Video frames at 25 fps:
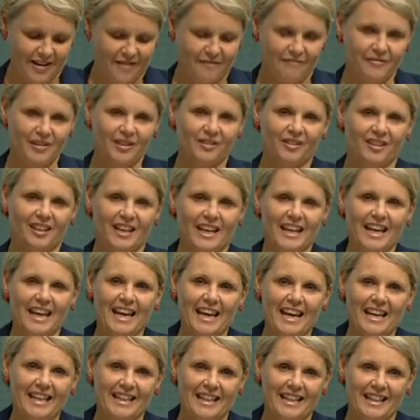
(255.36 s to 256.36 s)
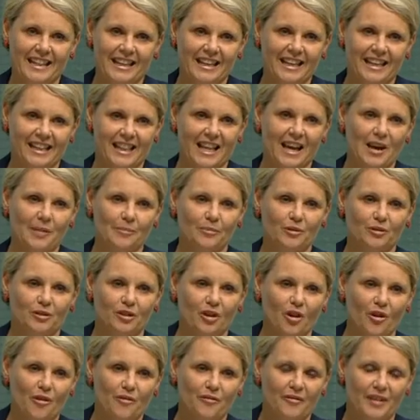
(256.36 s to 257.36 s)
visiting the clubs
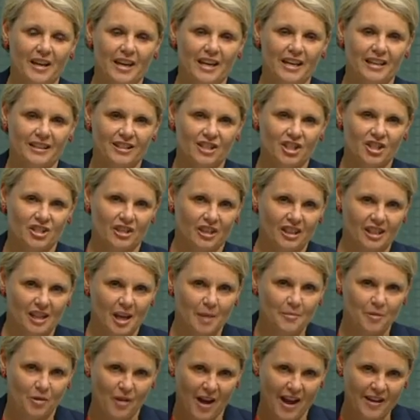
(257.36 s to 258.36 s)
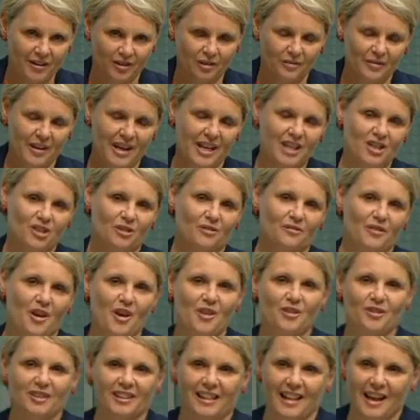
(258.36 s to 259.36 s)
of each, the club grounds of each of
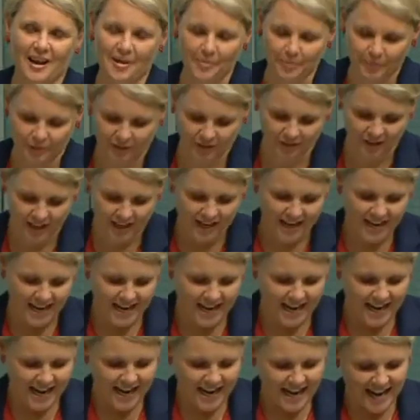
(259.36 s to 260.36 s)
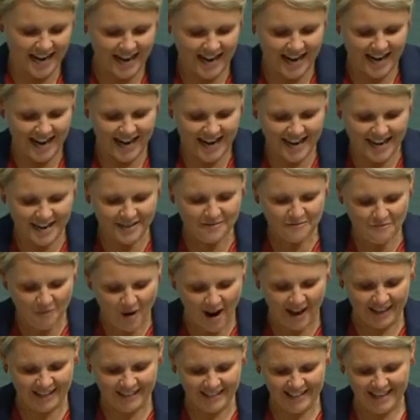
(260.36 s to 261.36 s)
those clubs in
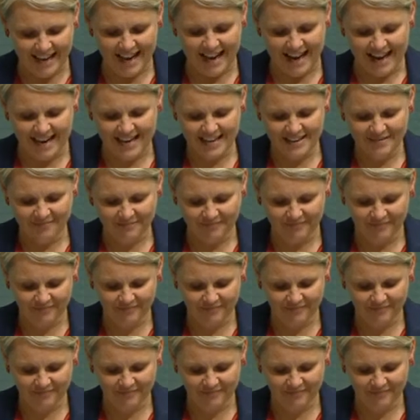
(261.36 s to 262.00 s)
one day